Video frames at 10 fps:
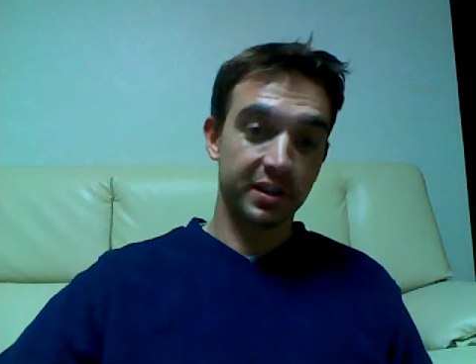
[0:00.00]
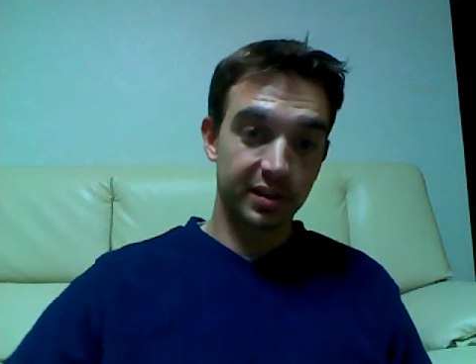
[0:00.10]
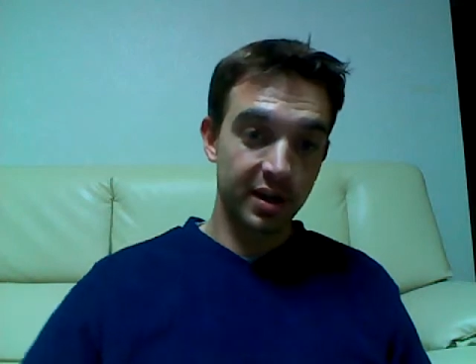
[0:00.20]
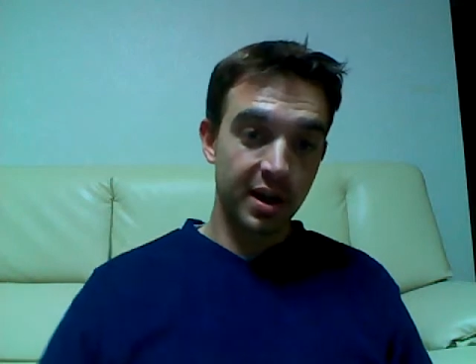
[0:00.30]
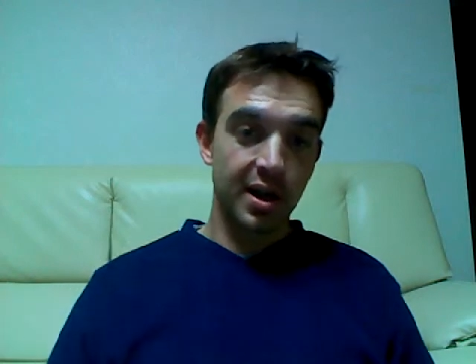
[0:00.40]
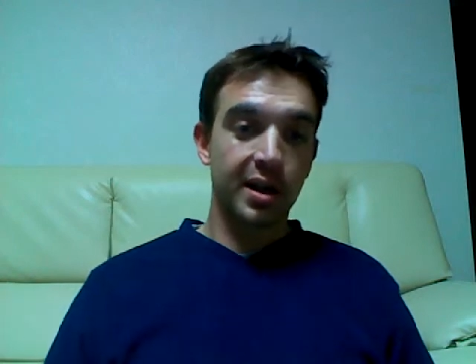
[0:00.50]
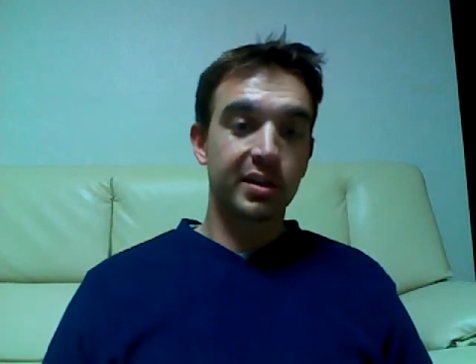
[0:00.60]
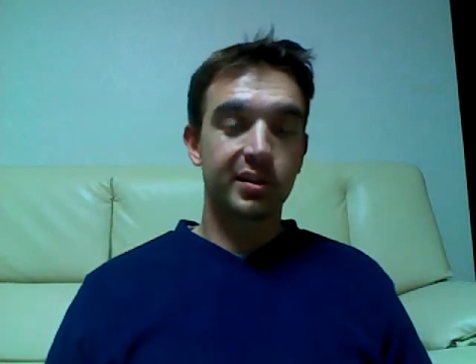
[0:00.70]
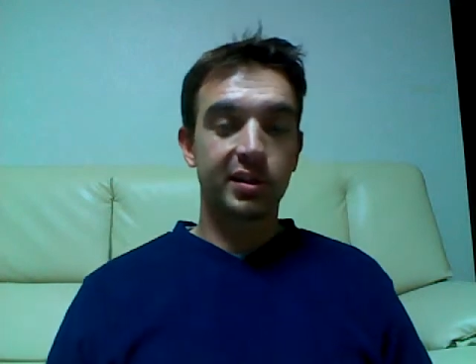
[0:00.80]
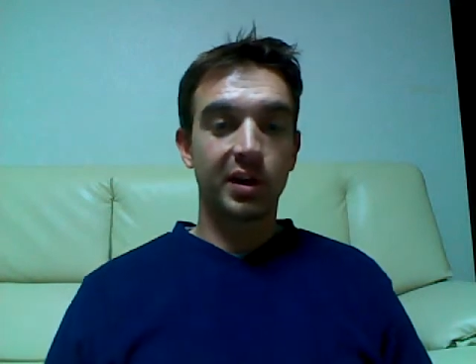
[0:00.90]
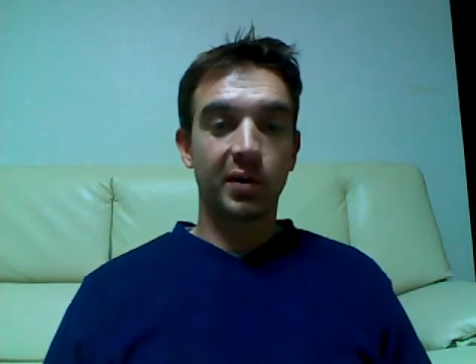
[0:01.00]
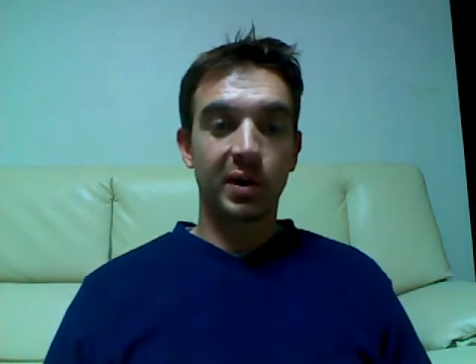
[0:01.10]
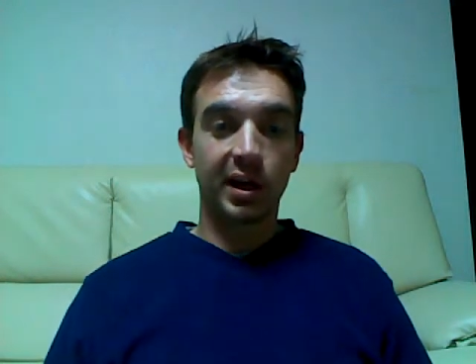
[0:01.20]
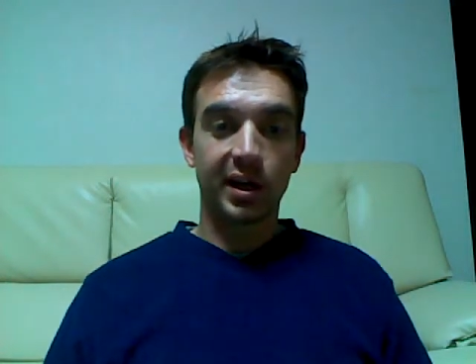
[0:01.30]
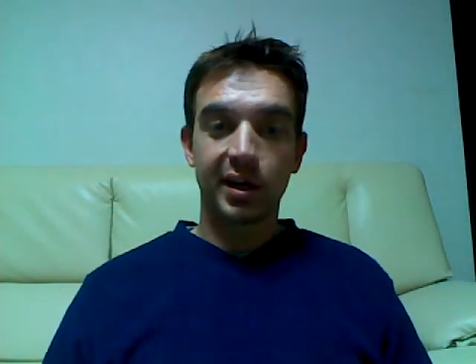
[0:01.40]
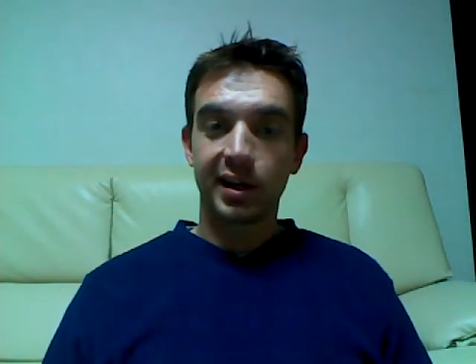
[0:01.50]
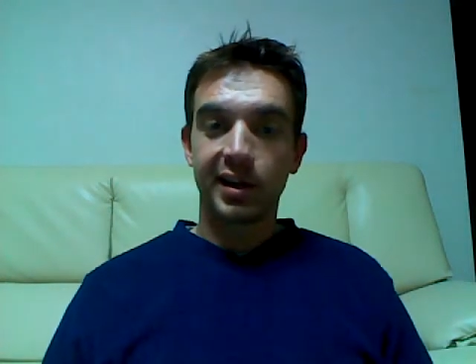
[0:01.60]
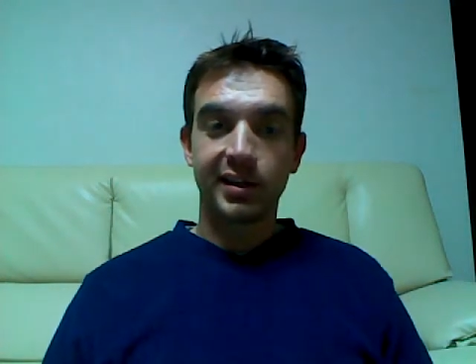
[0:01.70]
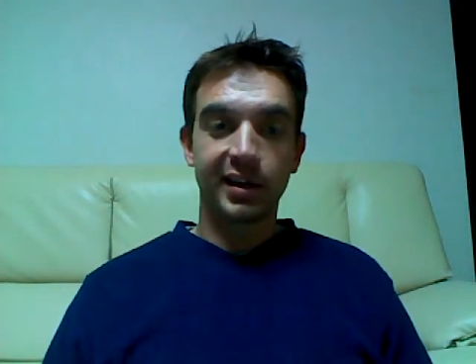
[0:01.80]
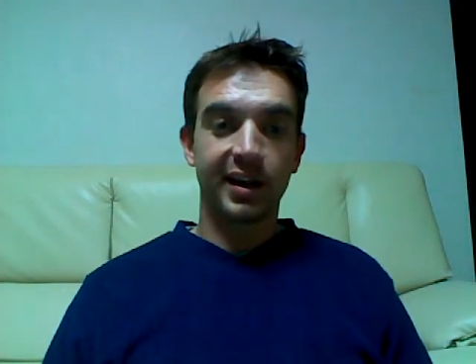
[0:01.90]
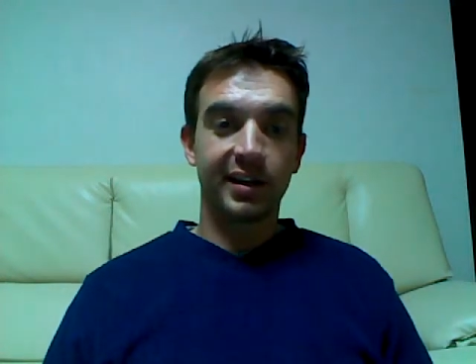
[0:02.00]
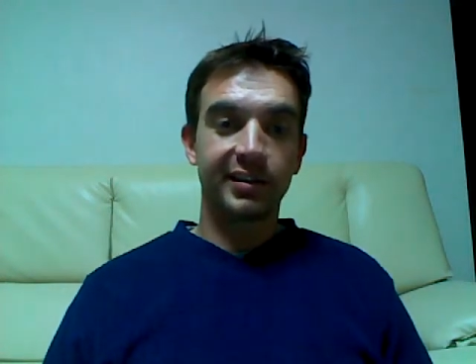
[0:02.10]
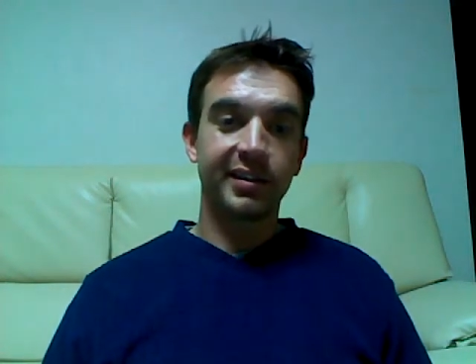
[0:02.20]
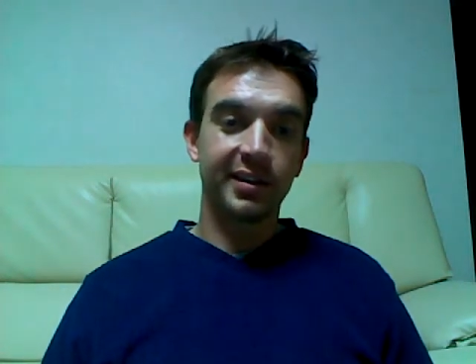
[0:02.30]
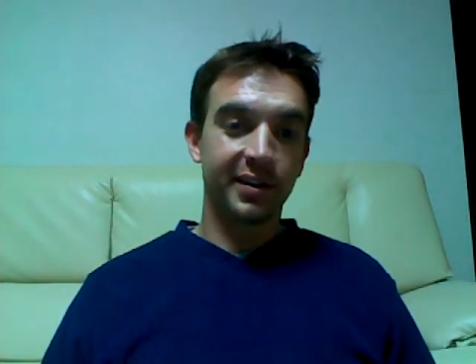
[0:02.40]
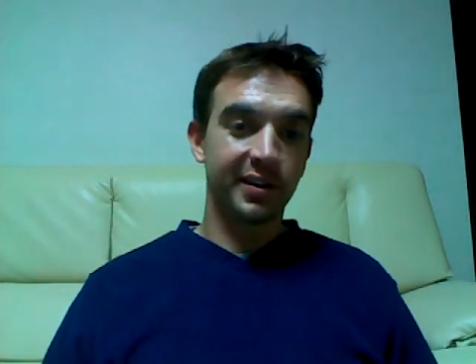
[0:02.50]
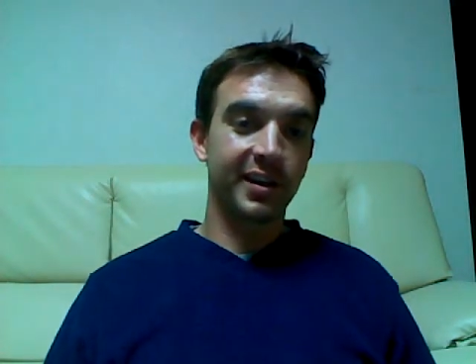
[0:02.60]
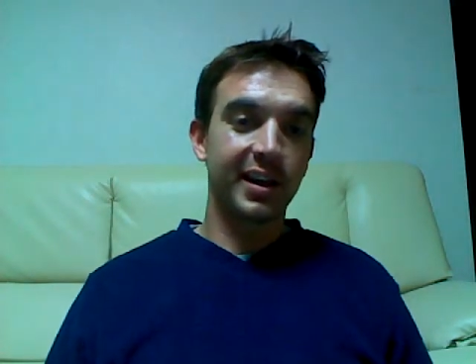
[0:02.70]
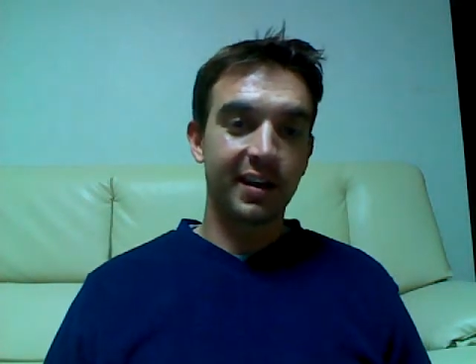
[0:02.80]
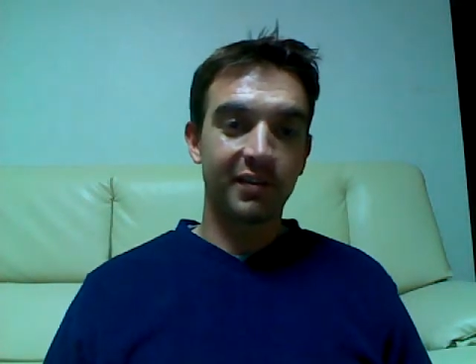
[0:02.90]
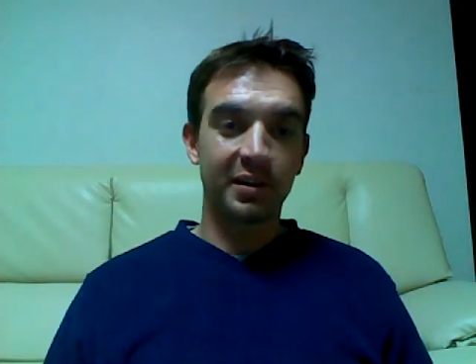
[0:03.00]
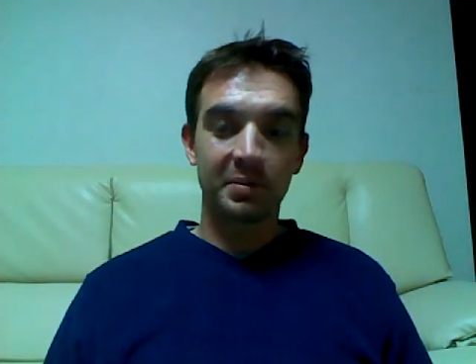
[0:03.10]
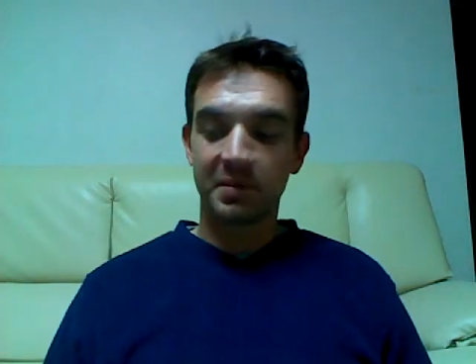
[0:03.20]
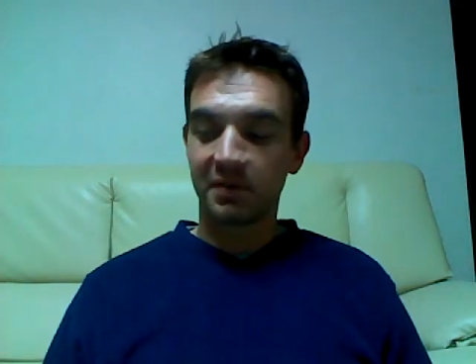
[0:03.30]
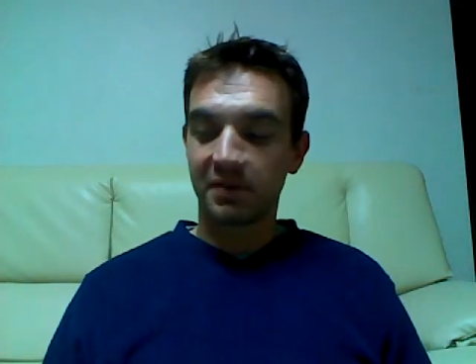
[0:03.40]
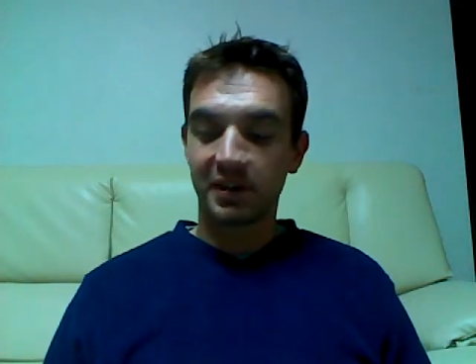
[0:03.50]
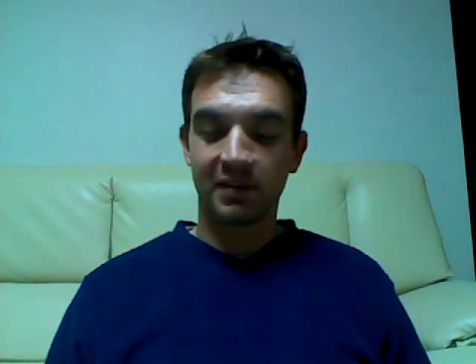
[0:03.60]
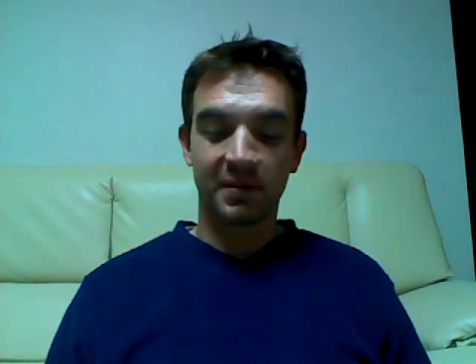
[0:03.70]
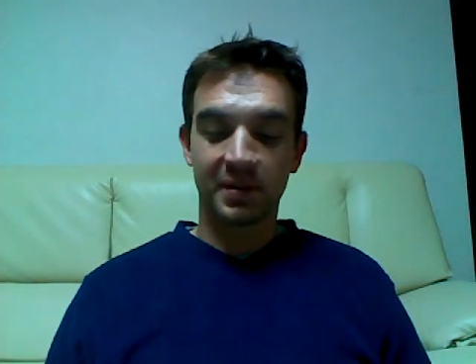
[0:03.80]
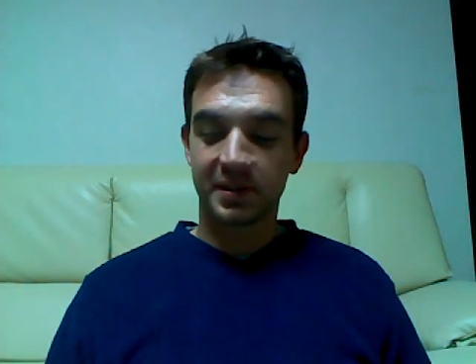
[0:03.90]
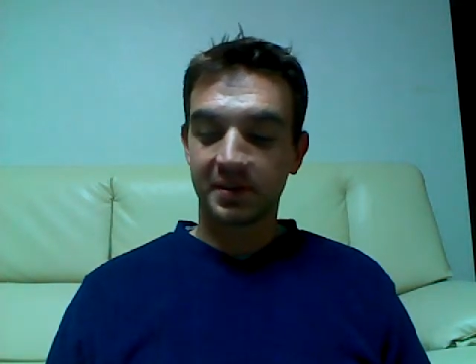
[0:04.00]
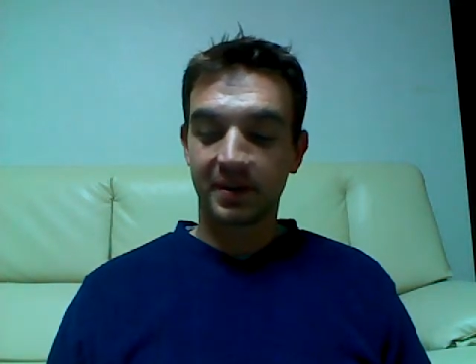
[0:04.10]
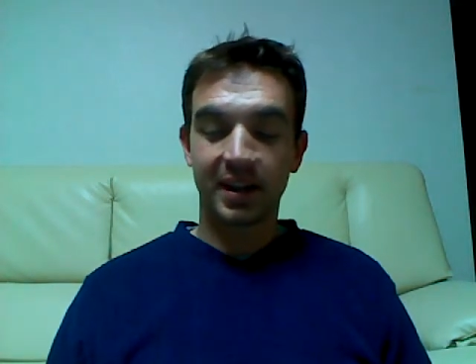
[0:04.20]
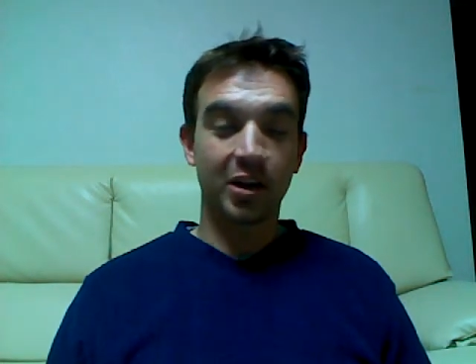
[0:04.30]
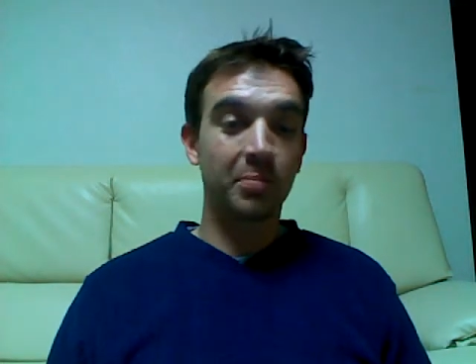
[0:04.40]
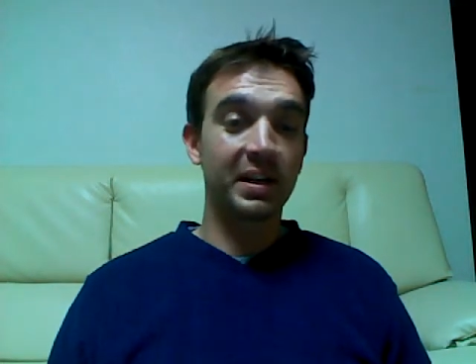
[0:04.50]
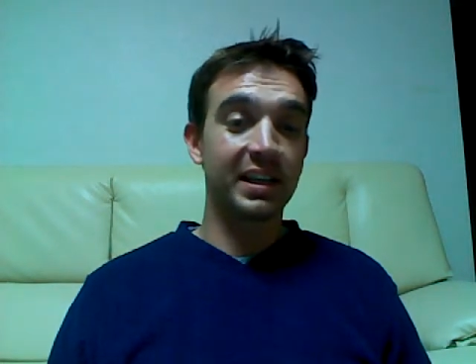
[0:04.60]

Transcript: of us. So uh, yeah, you know, you got to have a little bit of fun every once in a while.